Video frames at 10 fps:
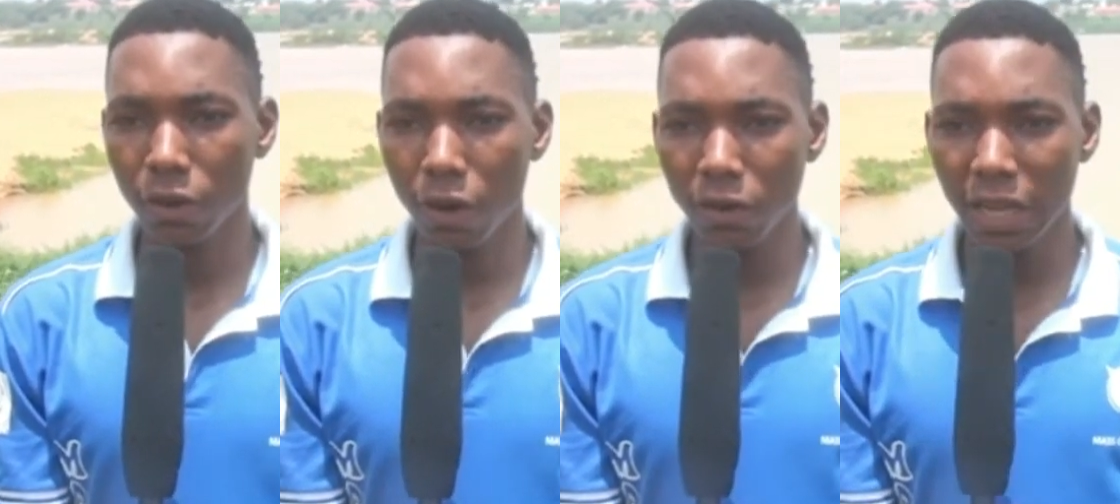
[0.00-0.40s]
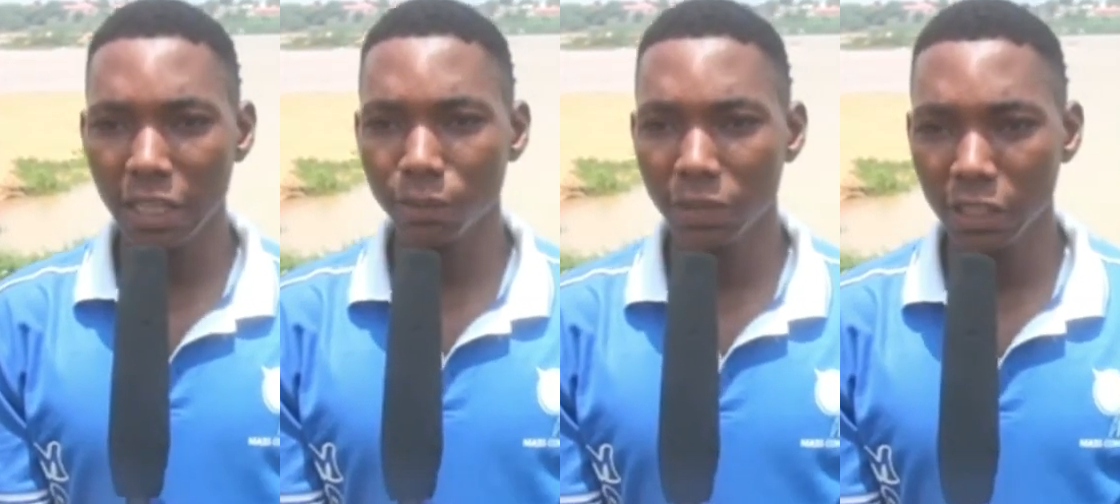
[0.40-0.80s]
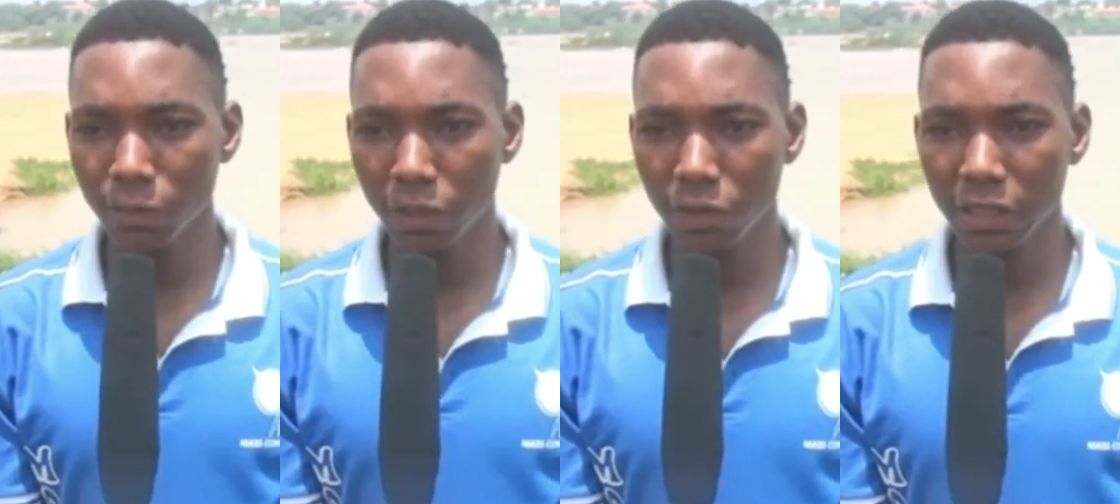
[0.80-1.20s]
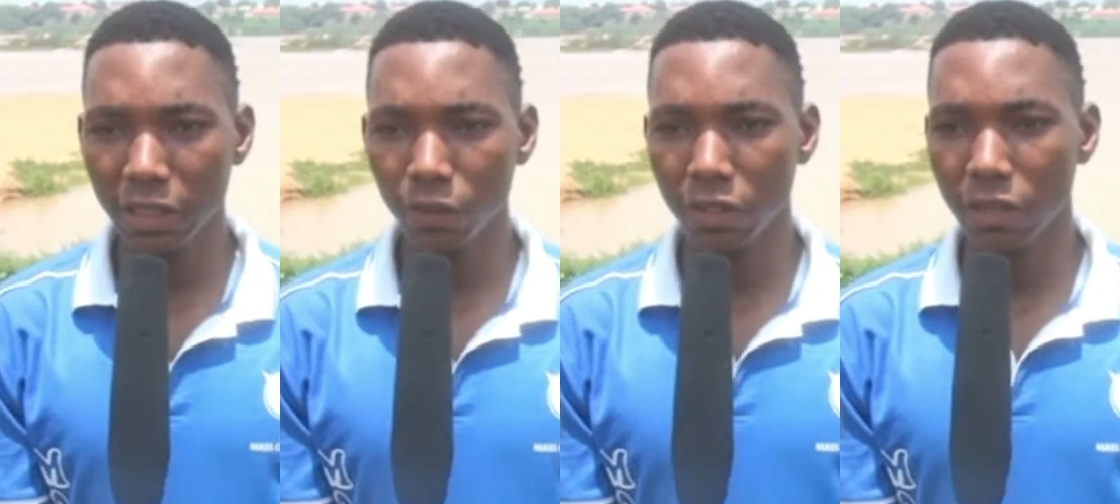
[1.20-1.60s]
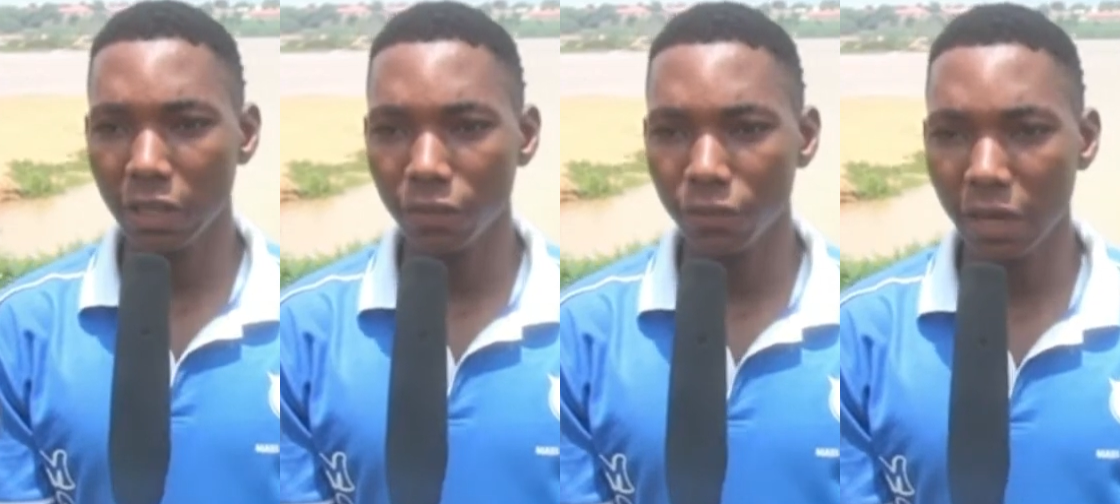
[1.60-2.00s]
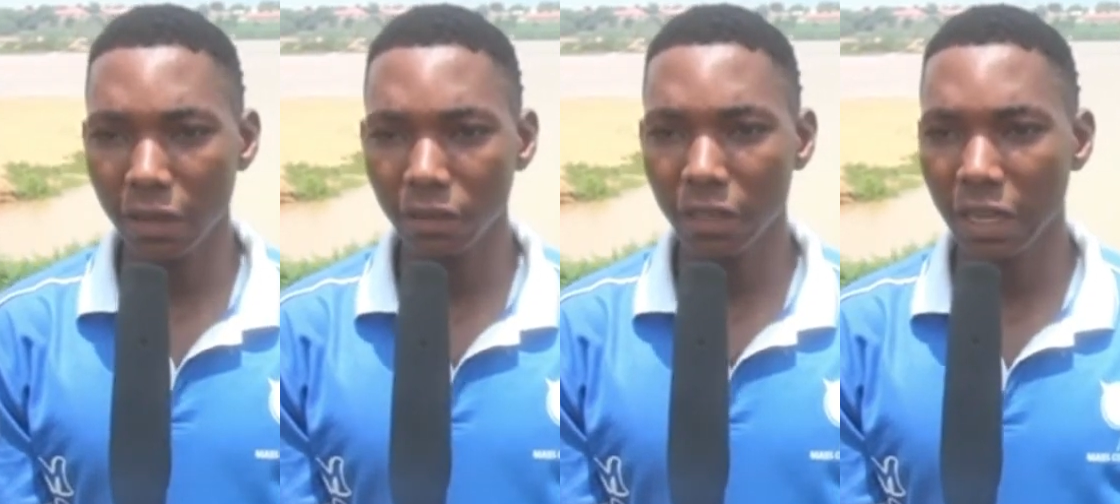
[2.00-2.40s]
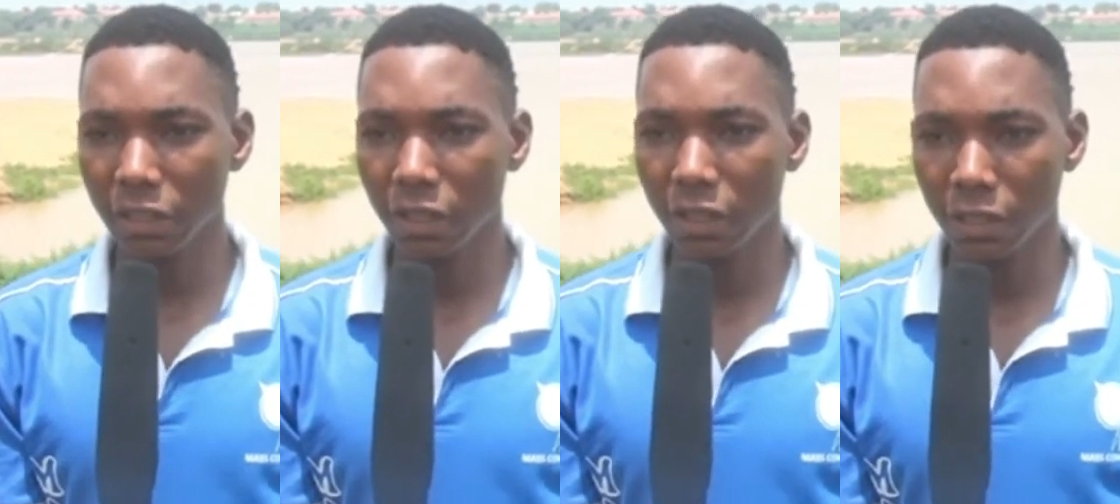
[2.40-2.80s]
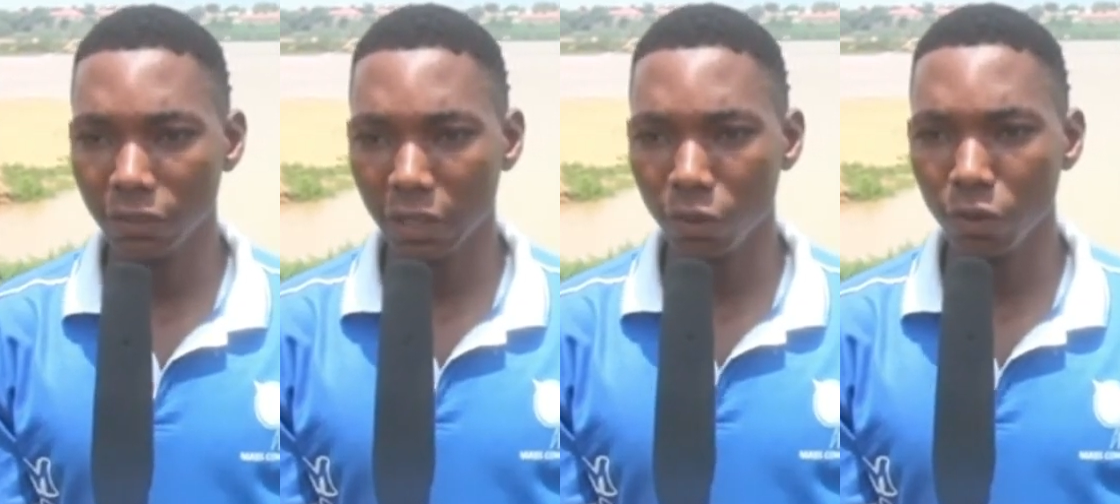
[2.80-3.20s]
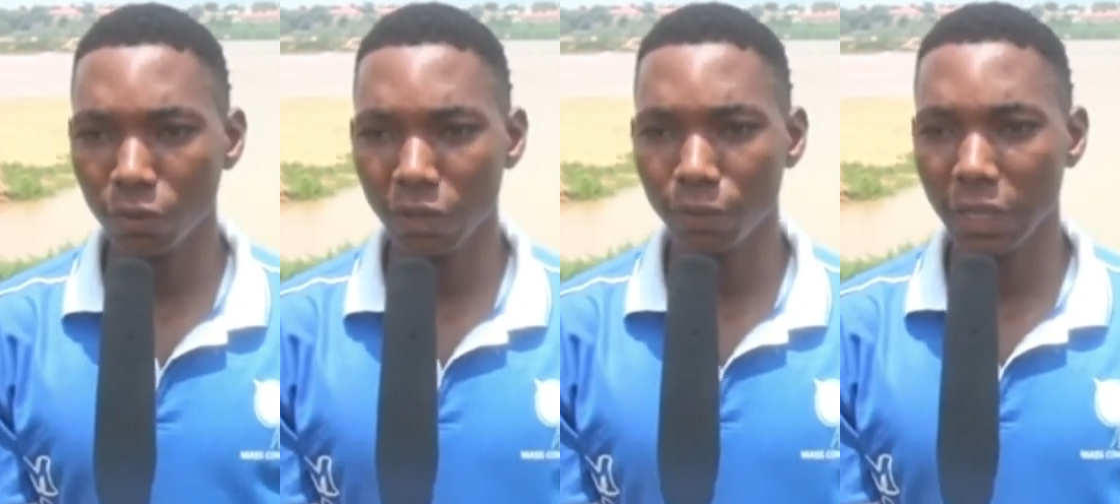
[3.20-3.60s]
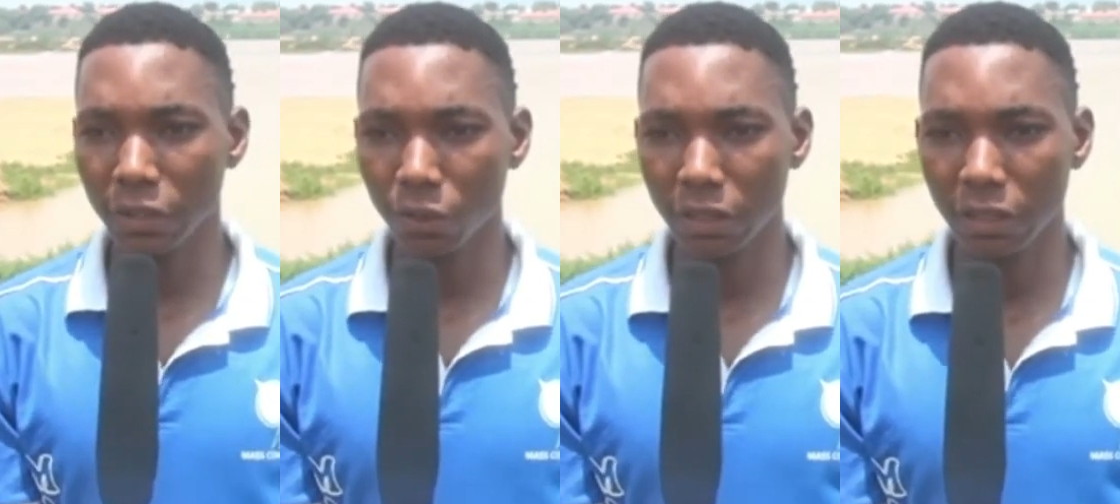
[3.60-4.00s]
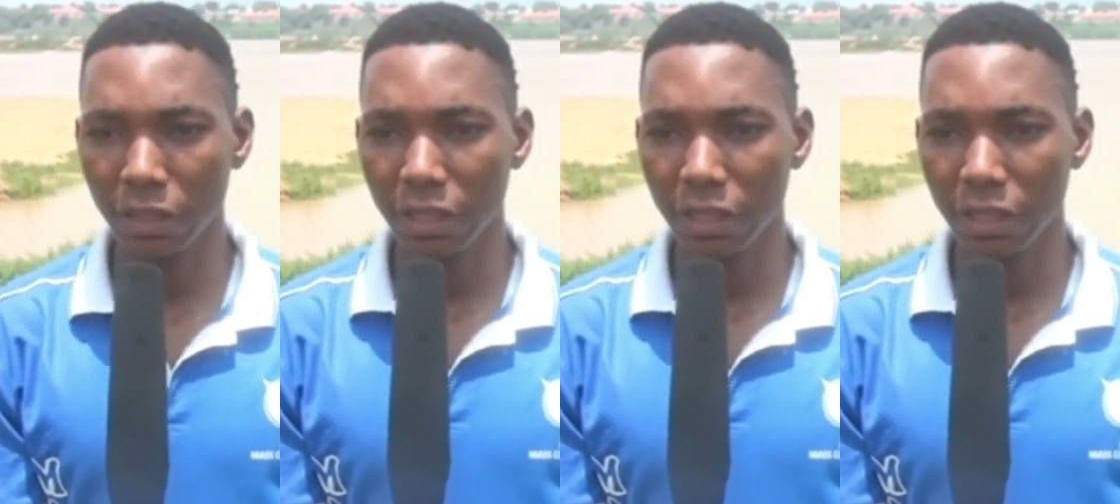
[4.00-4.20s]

God has blessed Benue State with a very large river called River Benue.